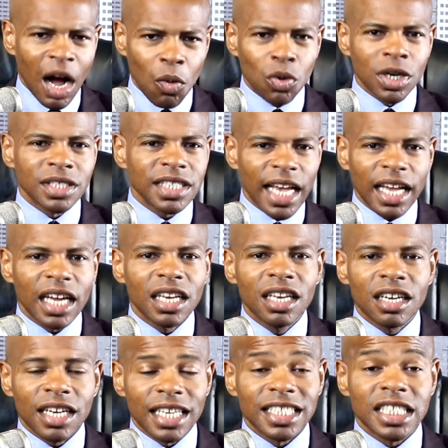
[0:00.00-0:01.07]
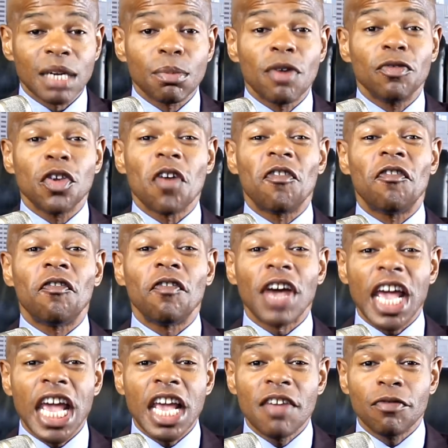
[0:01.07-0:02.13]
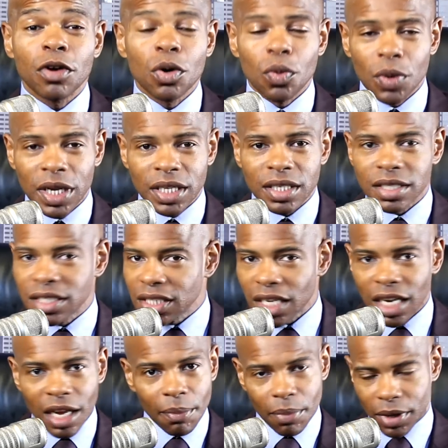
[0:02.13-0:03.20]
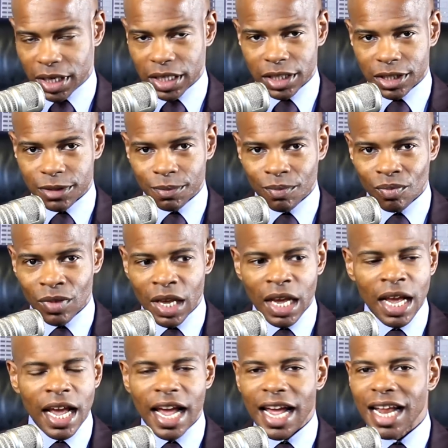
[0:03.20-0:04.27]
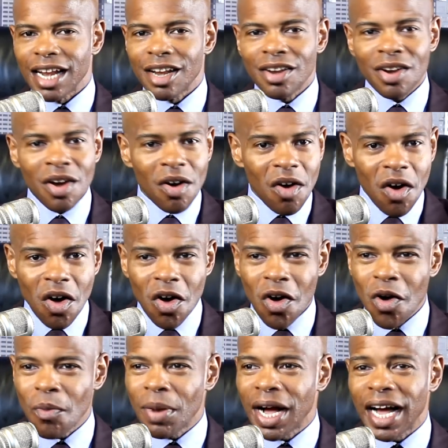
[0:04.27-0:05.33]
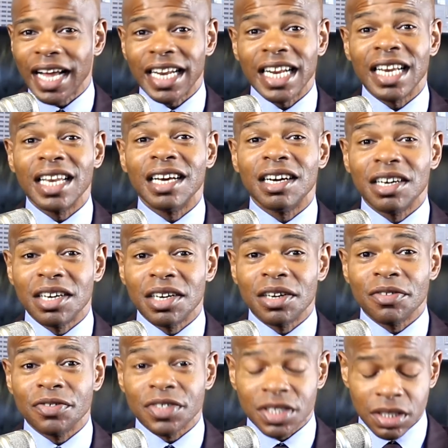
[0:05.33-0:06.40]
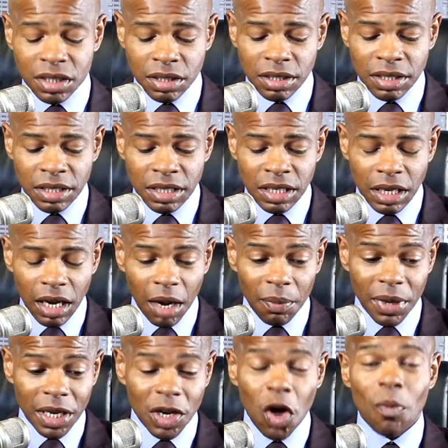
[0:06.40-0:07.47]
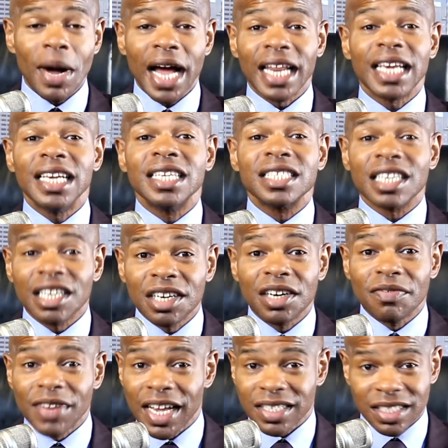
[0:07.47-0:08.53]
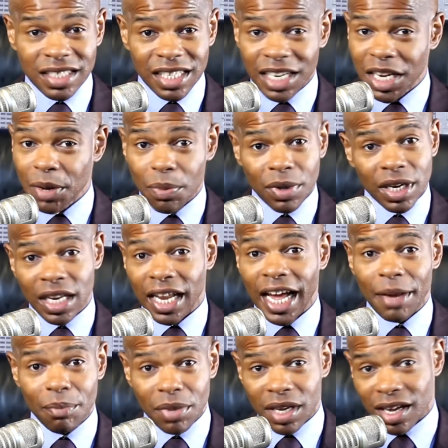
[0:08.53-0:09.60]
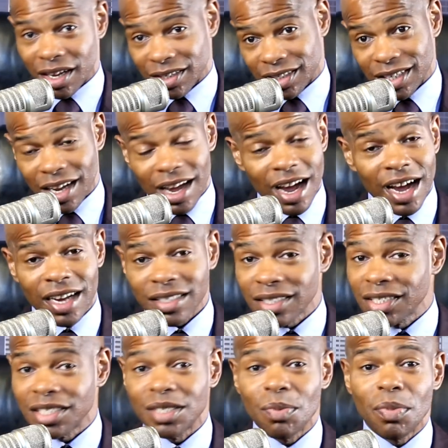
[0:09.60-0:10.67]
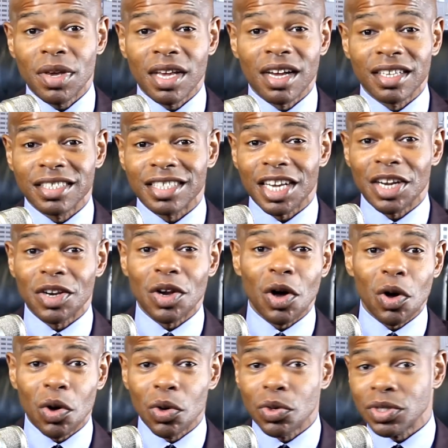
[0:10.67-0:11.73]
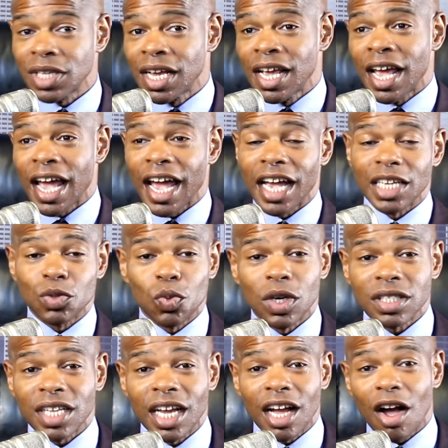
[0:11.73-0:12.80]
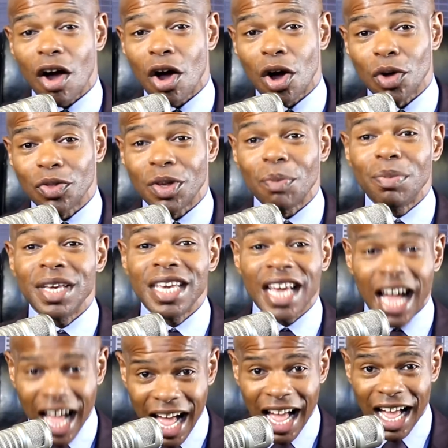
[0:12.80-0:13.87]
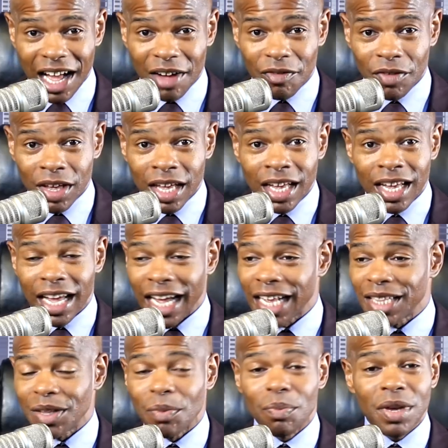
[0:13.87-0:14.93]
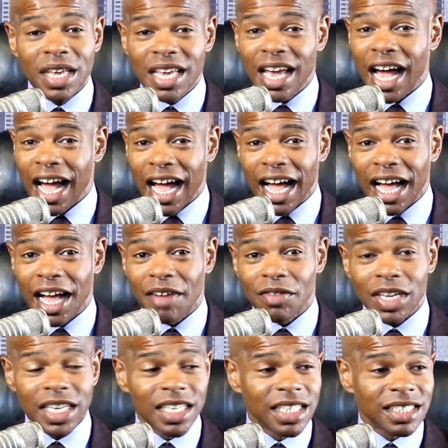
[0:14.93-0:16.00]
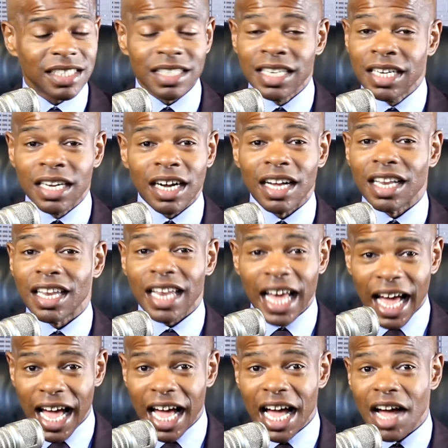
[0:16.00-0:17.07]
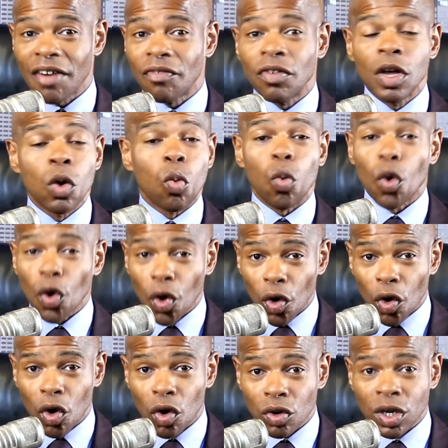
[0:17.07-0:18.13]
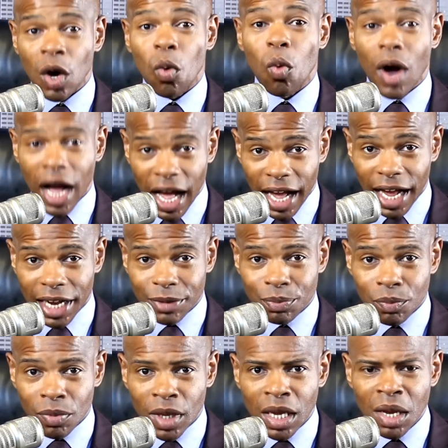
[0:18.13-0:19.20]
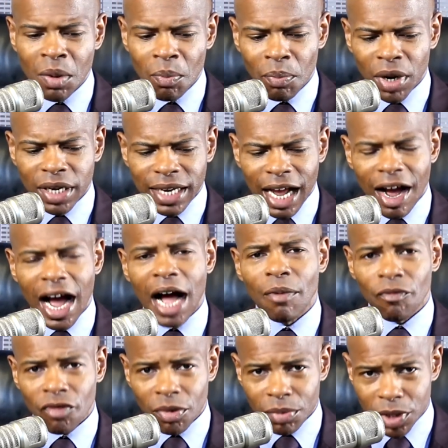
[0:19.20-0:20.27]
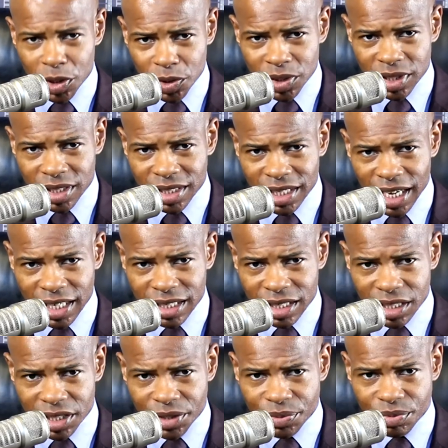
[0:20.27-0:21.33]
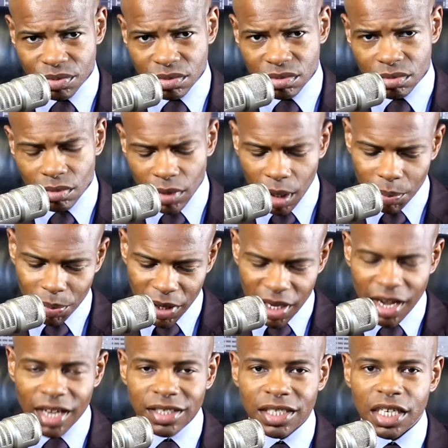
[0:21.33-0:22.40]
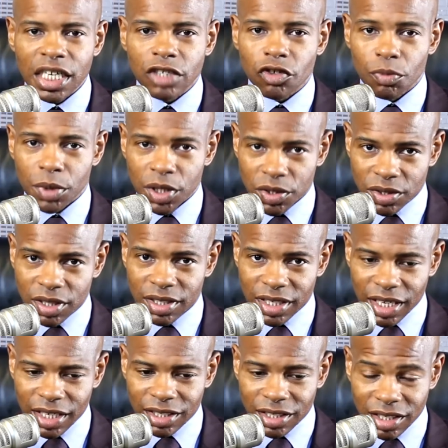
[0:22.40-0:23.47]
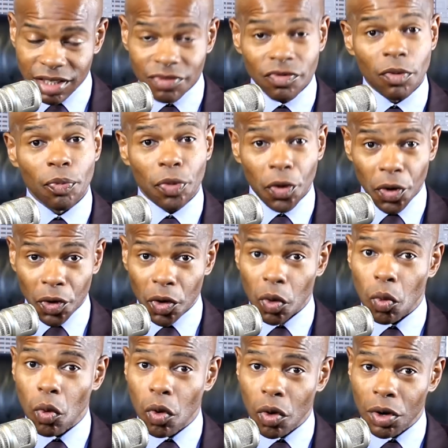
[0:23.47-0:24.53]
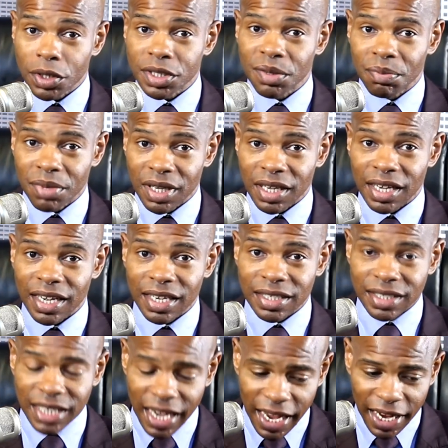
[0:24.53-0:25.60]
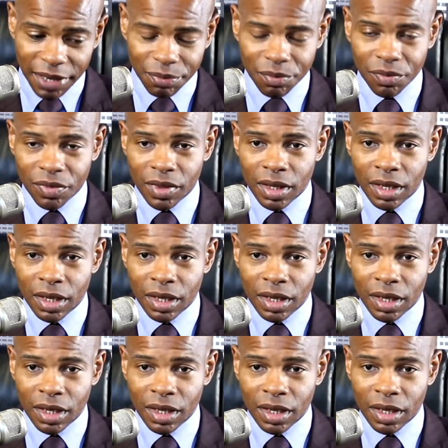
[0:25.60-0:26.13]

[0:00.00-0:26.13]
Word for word: I want to take a look at some of your favorite celebrities. And nobody loves, I mean, nobody is loved as a celebrity like Beyonce. Our sister Beyonce knows has what they call the Beyhive. And the Beyhive is alive worldwide. But now I'm from Houston, Texas. Beyonce is from Houston, Texas, from Third Ward to be exact.